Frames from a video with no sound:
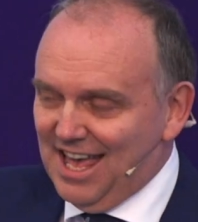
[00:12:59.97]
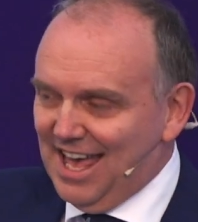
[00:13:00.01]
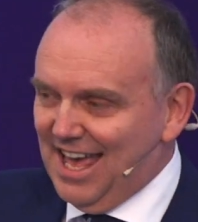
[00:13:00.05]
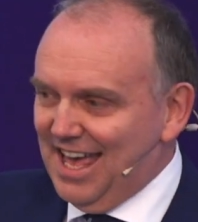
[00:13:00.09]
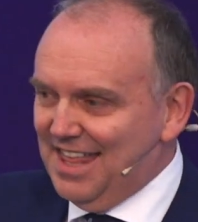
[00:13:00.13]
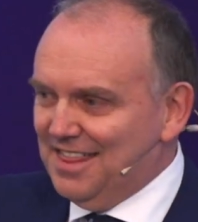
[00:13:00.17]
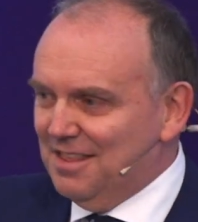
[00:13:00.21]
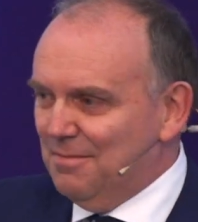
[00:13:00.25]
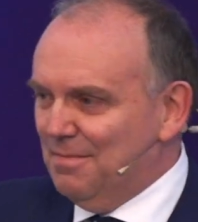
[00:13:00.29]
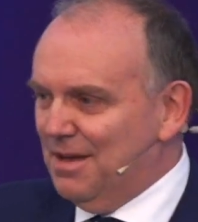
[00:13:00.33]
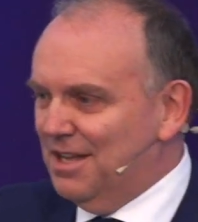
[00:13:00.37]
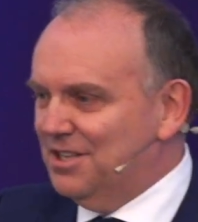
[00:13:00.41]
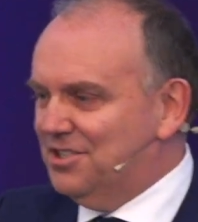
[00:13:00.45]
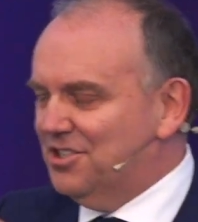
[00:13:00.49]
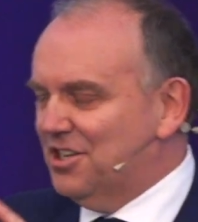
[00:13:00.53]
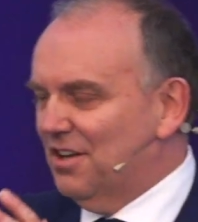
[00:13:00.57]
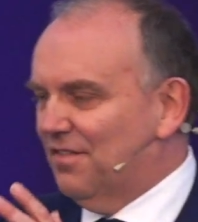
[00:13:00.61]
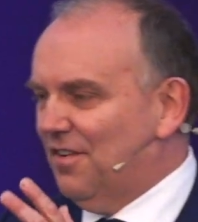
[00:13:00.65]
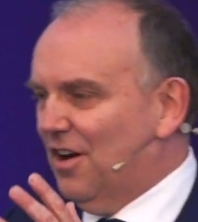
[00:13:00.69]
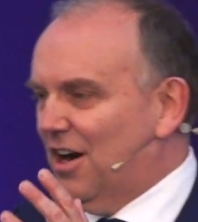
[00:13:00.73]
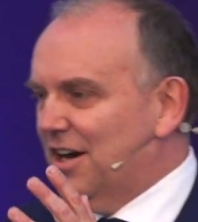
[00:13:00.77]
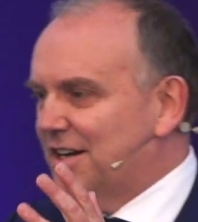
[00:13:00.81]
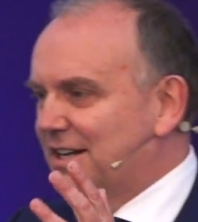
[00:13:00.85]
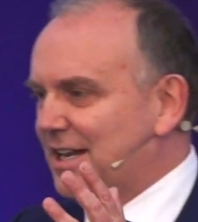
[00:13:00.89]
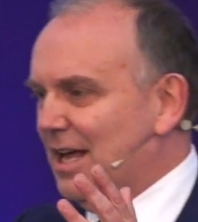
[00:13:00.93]
In the midst of
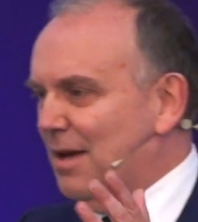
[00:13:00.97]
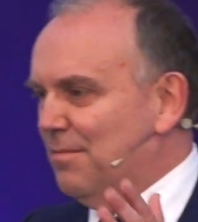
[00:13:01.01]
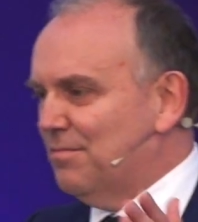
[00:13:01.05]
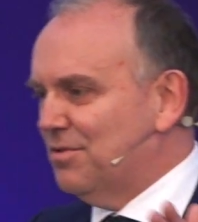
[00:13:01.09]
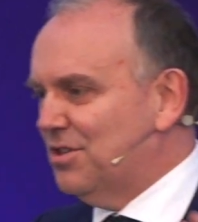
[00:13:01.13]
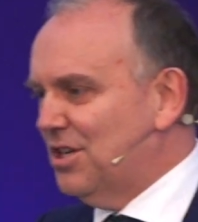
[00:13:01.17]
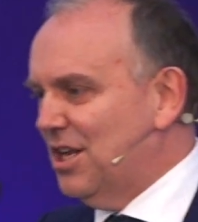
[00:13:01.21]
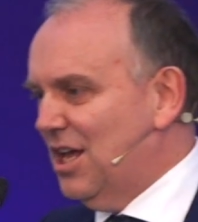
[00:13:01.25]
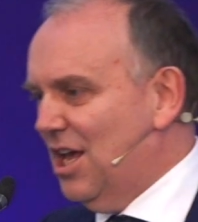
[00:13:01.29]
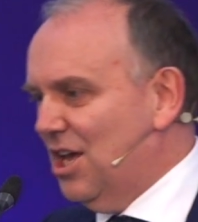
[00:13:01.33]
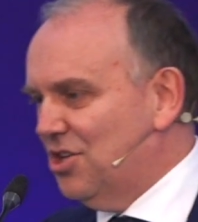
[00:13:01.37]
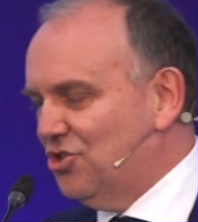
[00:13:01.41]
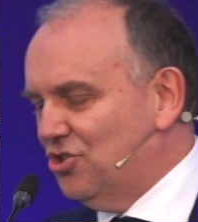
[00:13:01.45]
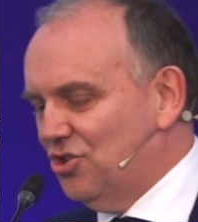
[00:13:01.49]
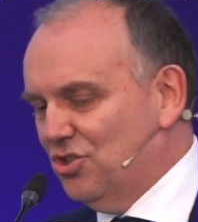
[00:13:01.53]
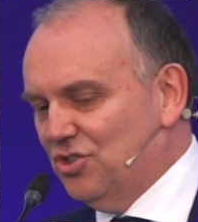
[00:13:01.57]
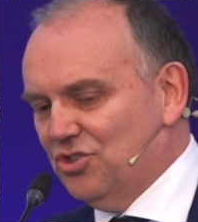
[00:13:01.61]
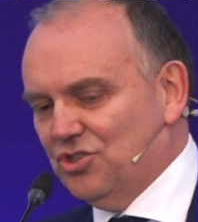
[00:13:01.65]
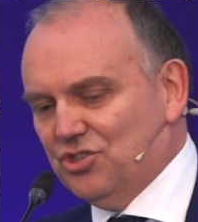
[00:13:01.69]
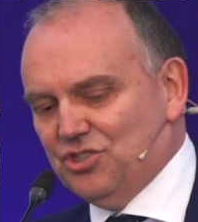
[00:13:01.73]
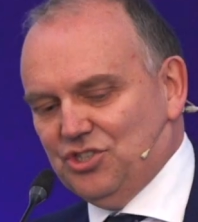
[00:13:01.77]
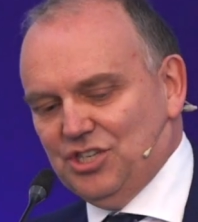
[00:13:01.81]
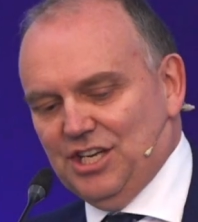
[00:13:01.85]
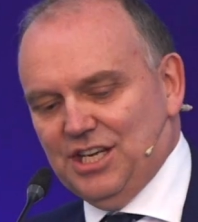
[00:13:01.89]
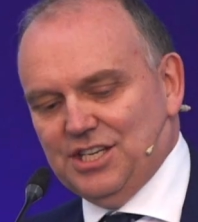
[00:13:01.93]
our
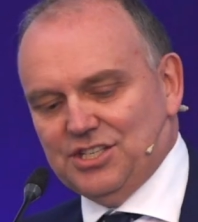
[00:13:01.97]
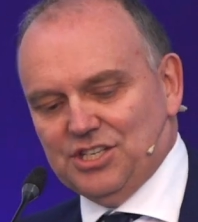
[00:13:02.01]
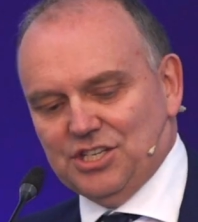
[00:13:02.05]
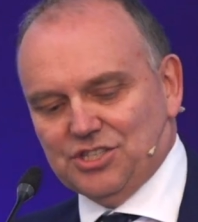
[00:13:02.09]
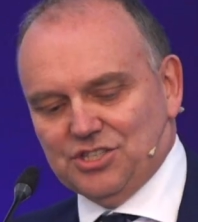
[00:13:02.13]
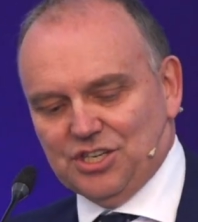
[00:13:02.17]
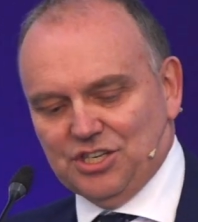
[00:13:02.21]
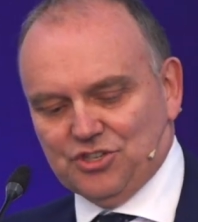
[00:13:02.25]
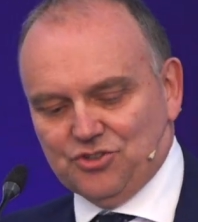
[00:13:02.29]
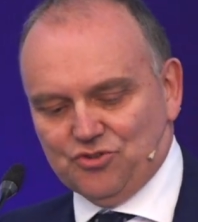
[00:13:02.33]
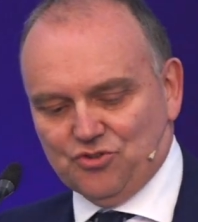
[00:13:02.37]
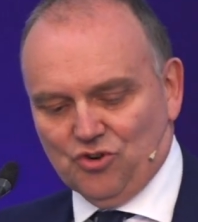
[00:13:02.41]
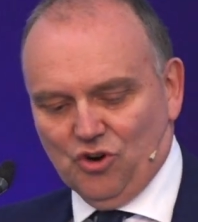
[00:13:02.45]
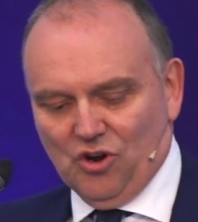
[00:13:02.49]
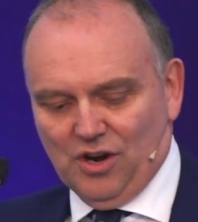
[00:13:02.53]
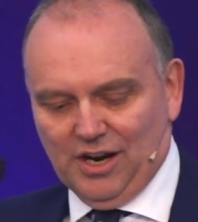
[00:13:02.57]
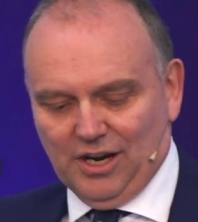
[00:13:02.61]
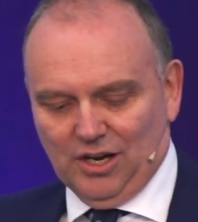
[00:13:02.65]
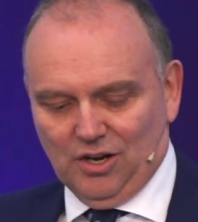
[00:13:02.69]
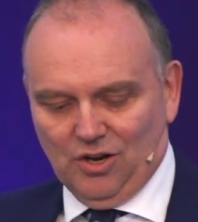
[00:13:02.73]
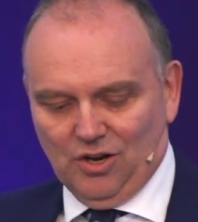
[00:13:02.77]
temptations, Jesus is drawing